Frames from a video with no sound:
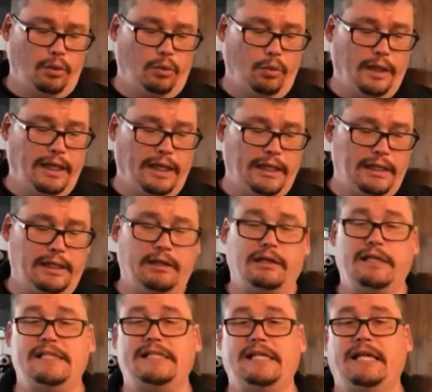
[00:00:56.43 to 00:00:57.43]
when
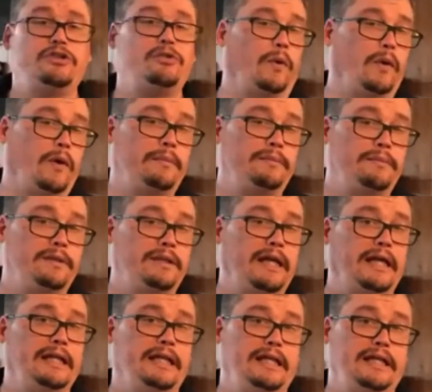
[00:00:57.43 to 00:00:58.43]
there is a swarm
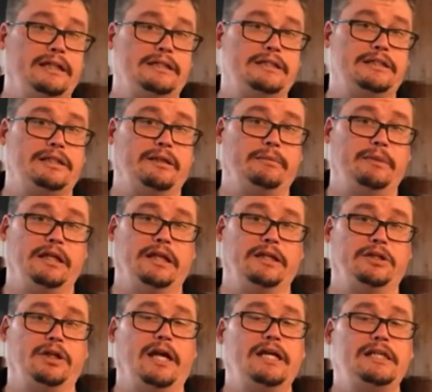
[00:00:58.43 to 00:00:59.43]
that needs to be
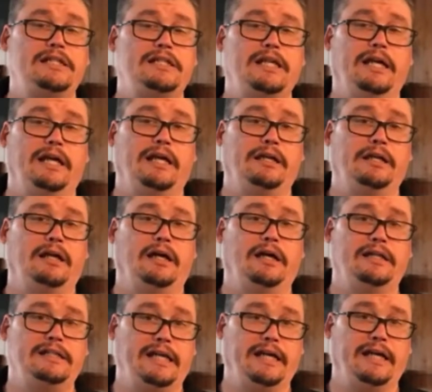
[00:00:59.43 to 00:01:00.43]
addressed and
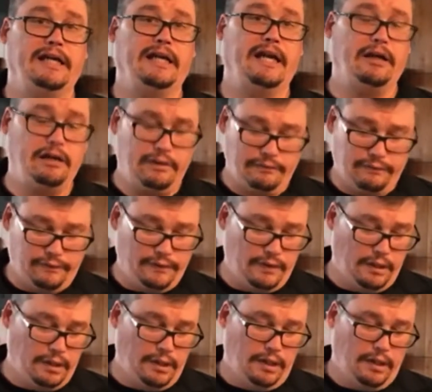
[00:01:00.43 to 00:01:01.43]
taken care of.
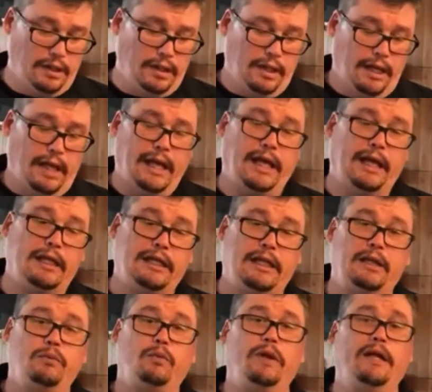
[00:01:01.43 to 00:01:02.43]
And
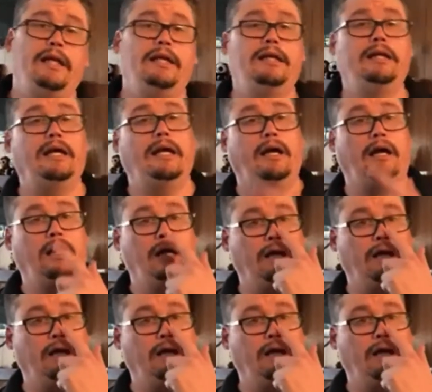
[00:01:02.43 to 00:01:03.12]
then when